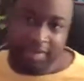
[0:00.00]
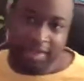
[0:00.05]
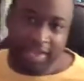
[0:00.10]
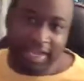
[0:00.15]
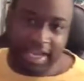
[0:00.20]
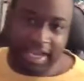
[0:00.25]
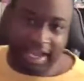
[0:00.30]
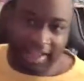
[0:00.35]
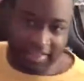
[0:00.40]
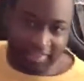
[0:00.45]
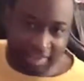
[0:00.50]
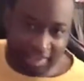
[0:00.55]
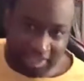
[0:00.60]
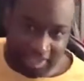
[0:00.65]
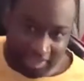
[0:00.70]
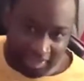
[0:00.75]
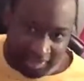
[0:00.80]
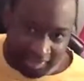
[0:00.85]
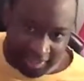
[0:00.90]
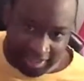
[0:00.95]
I got the
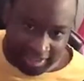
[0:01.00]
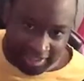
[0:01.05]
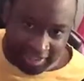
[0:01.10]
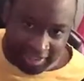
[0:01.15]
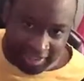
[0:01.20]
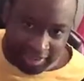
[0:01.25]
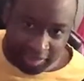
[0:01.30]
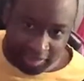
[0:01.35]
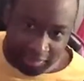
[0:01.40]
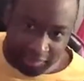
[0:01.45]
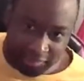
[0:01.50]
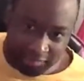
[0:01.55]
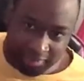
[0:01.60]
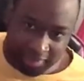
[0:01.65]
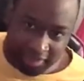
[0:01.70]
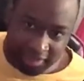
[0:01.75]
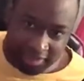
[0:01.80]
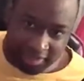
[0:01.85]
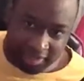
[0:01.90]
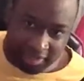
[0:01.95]
heat gun here,
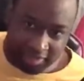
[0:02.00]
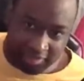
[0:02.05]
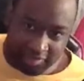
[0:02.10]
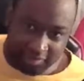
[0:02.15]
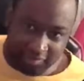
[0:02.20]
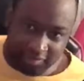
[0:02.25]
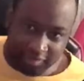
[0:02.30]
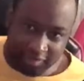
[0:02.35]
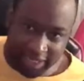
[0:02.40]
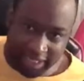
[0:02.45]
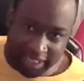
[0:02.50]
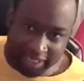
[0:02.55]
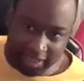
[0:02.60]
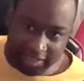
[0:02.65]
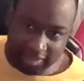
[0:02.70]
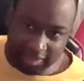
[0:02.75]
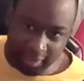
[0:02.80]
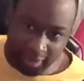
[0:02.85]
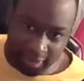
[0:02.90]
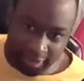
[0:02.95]
and uh, this is so I can
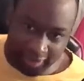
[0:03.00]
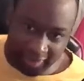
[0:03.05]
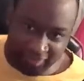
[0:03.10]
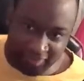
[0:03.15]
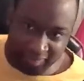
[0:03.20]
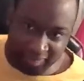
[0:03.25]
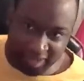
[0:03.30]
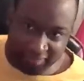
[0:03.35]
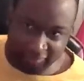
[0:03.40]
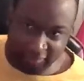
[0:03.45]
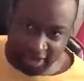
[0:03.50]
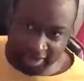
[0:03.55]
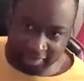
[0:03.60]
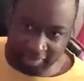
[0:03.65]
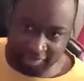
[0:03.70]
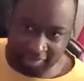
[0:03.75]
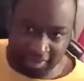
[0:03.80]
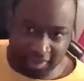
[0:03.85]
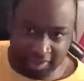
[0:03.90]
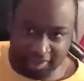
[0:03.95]
get the art off of my fight
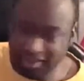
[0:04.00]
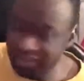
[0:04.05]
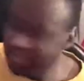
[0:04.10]
stick.